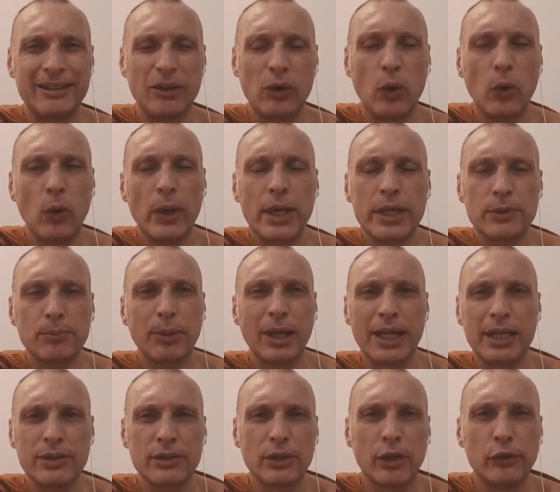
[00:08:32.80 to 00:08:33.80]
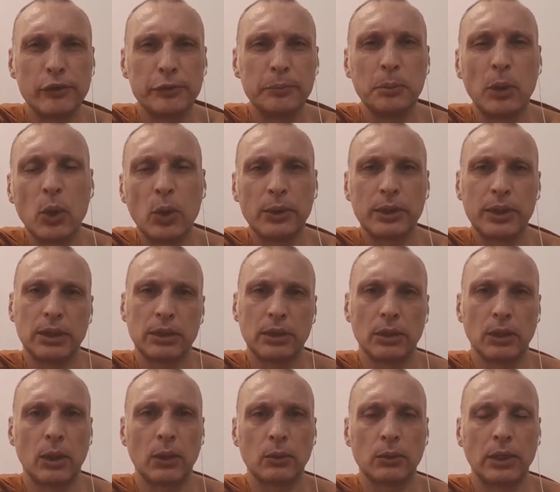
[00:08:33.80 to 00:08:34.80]
always pays off more in the
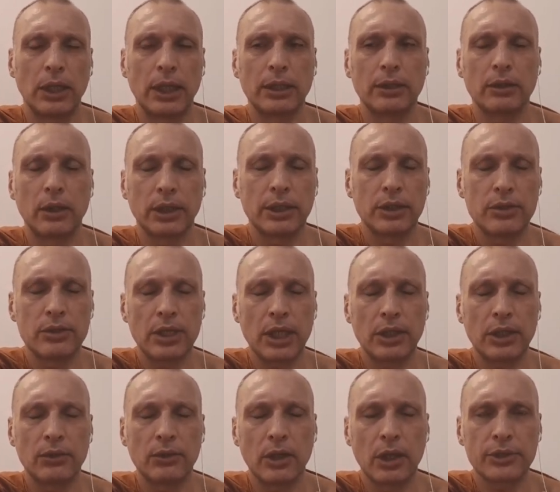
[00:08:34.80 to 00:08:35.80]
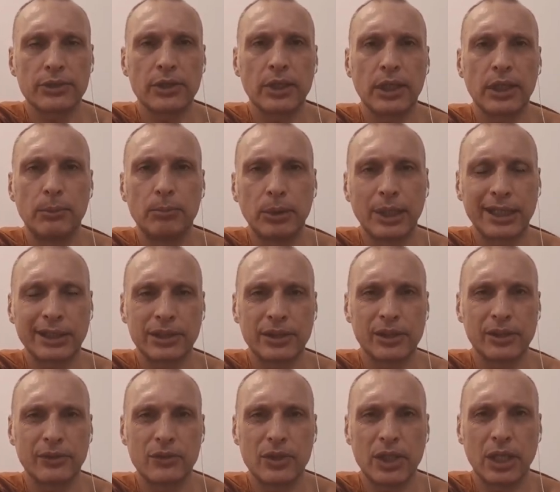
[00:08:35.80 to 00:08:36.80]
long run, like your generosity, practice
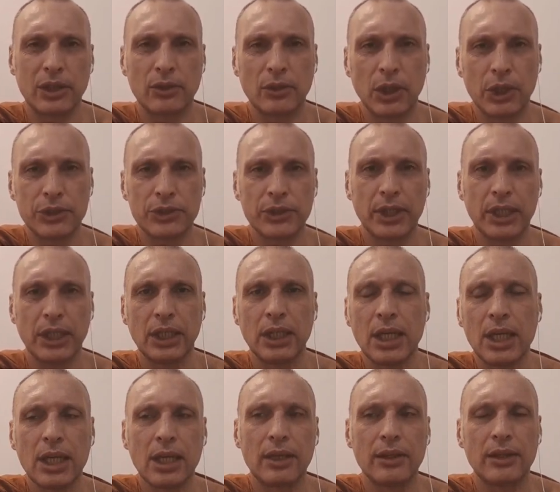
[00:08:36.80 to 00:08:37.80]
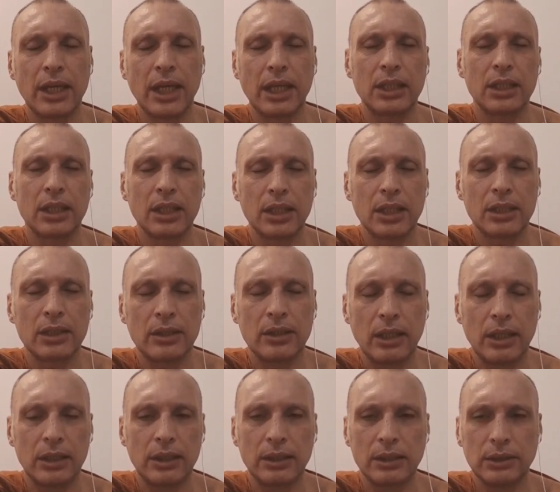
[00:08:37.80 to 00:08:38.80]
of generosity, that
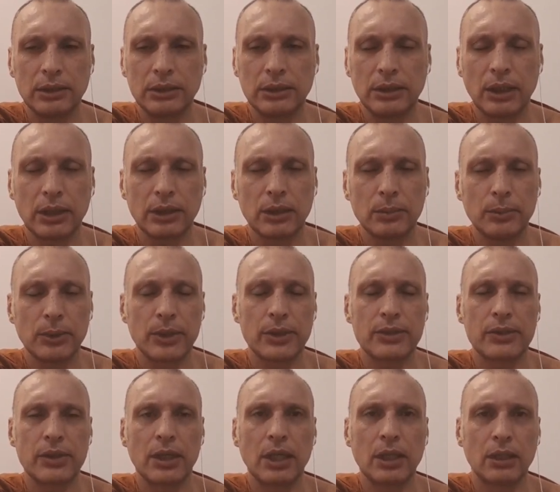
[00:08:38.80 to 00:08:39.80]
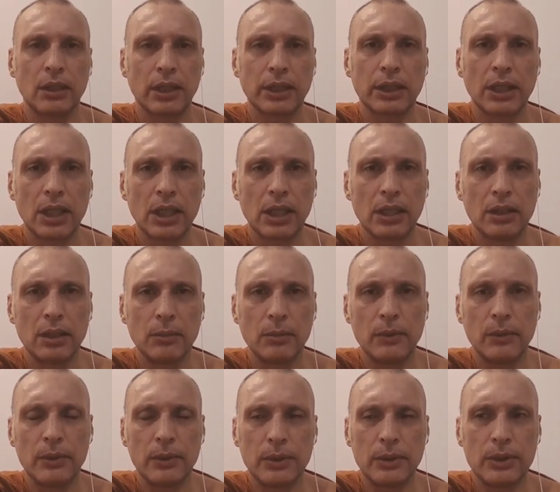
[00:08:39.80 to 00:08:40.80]
like the Buddha said, like
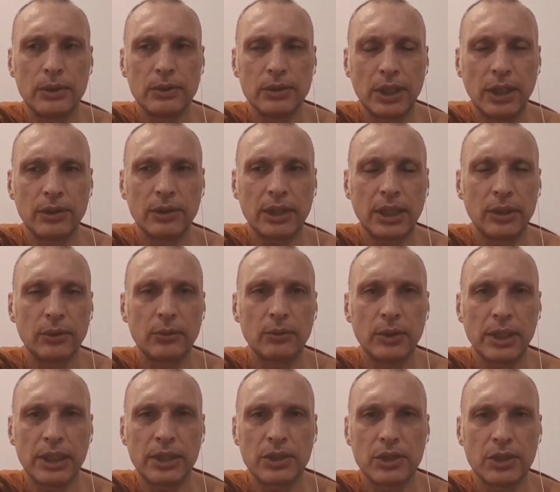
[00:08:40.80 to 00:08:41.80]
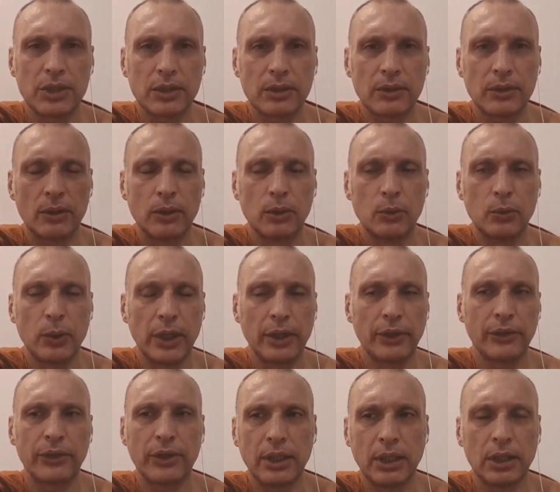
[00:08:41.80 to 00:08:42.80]
you don't get rich or
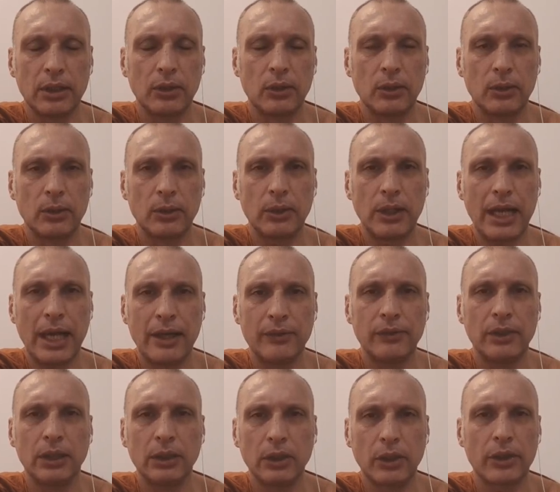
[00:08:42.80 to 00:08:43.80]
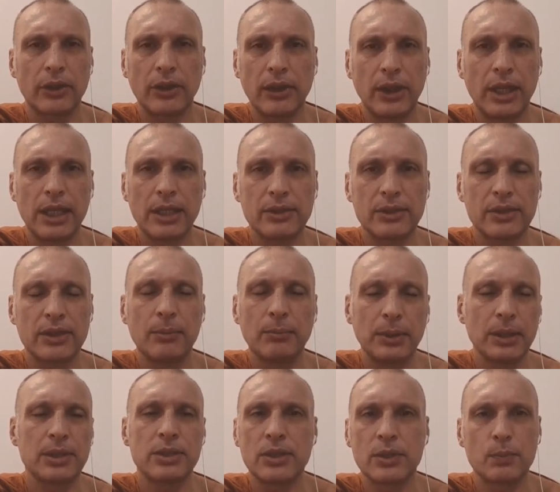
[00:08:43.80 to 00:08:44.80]
wealthy or have a lot of things
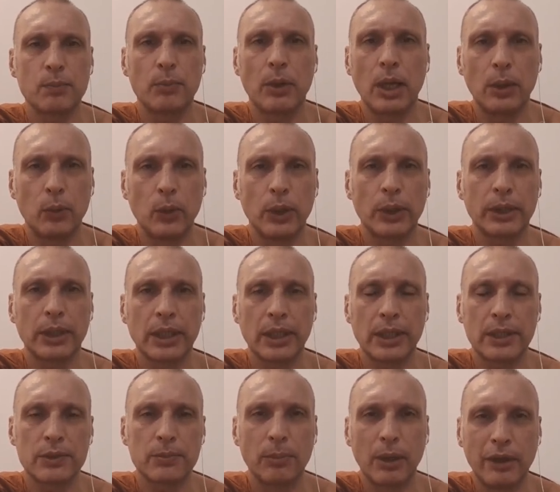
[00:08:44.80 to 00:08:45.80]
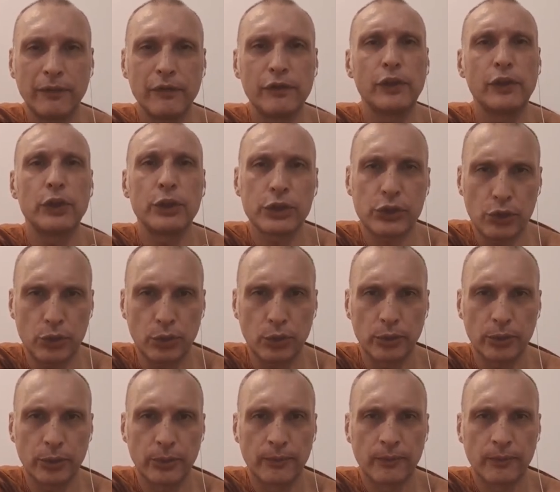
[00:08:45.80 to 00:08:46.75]
simply just by working. It's by virtue